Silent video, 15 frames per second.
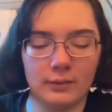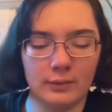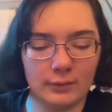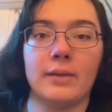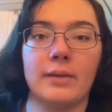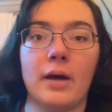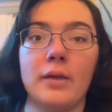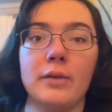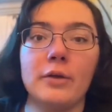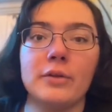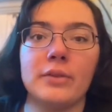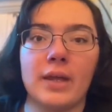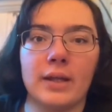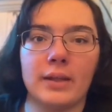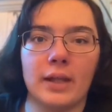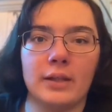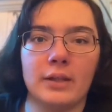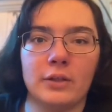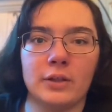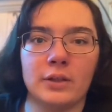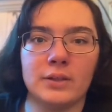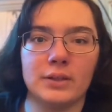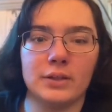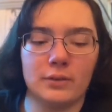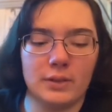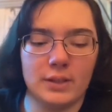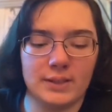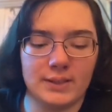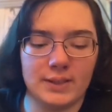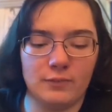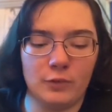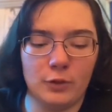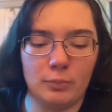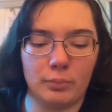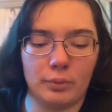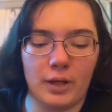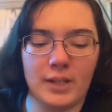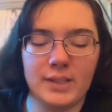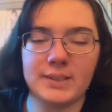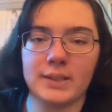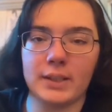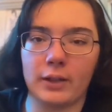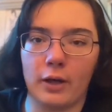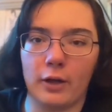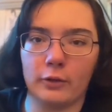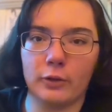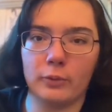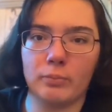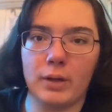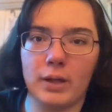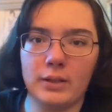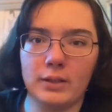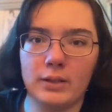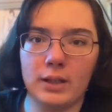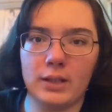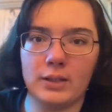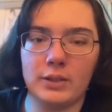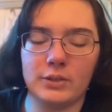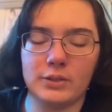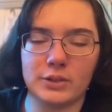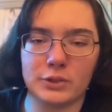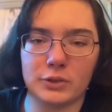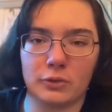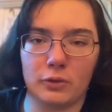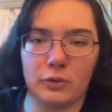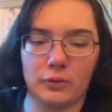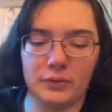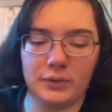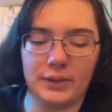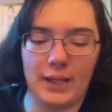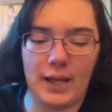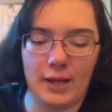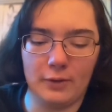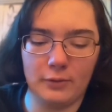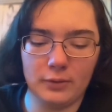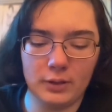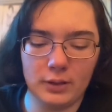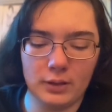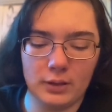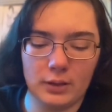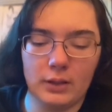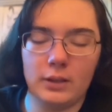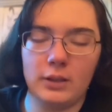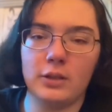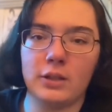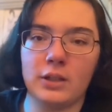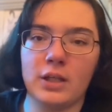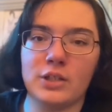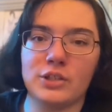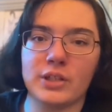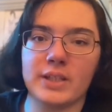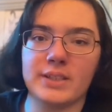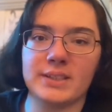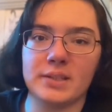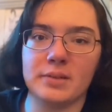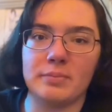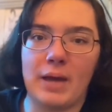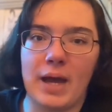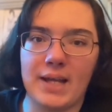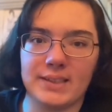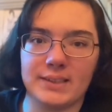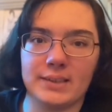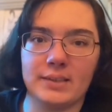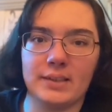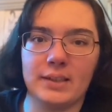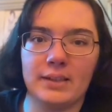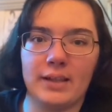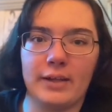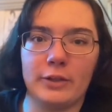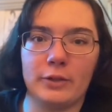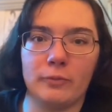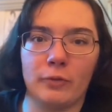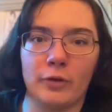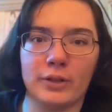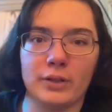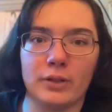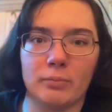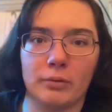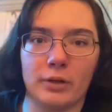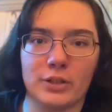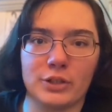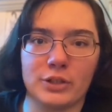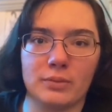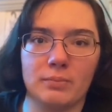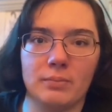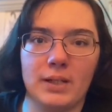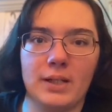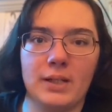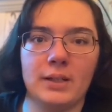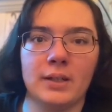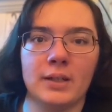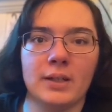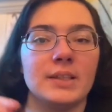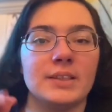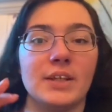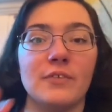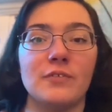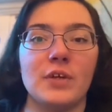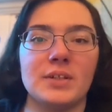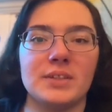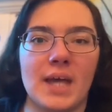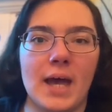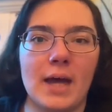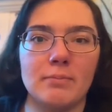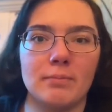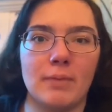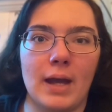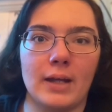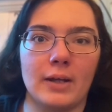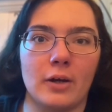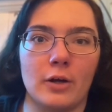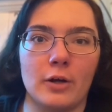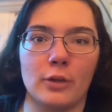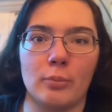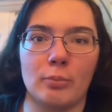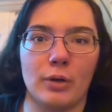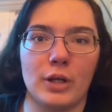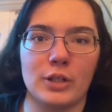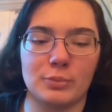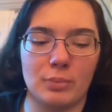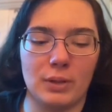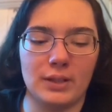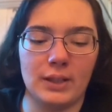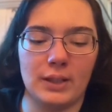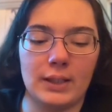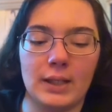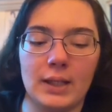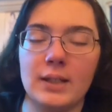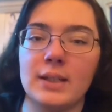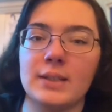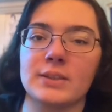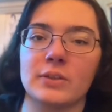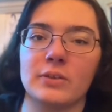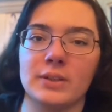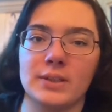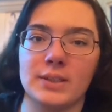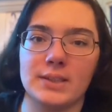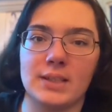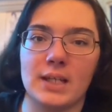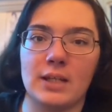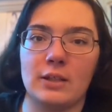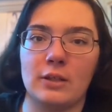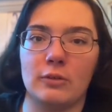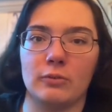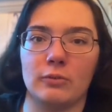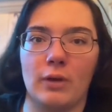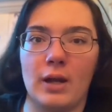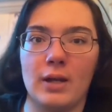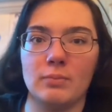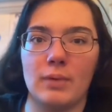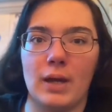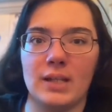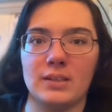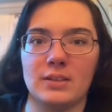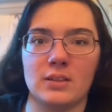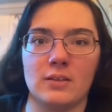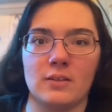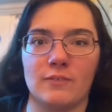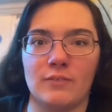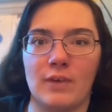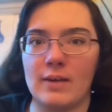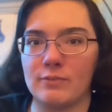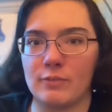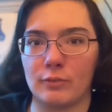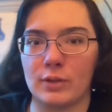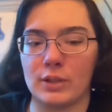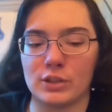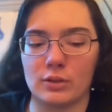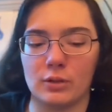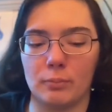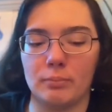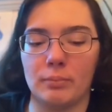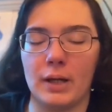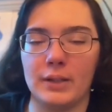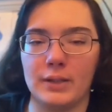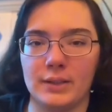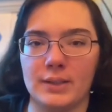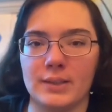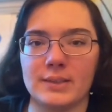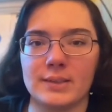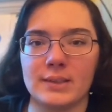The other thing that you can do is if you press the color button and you scroll down, you can adjust the opacity that you want the brush to be. So if you tap back on the brush button again, it's going to take you right back to the 5 original buttons.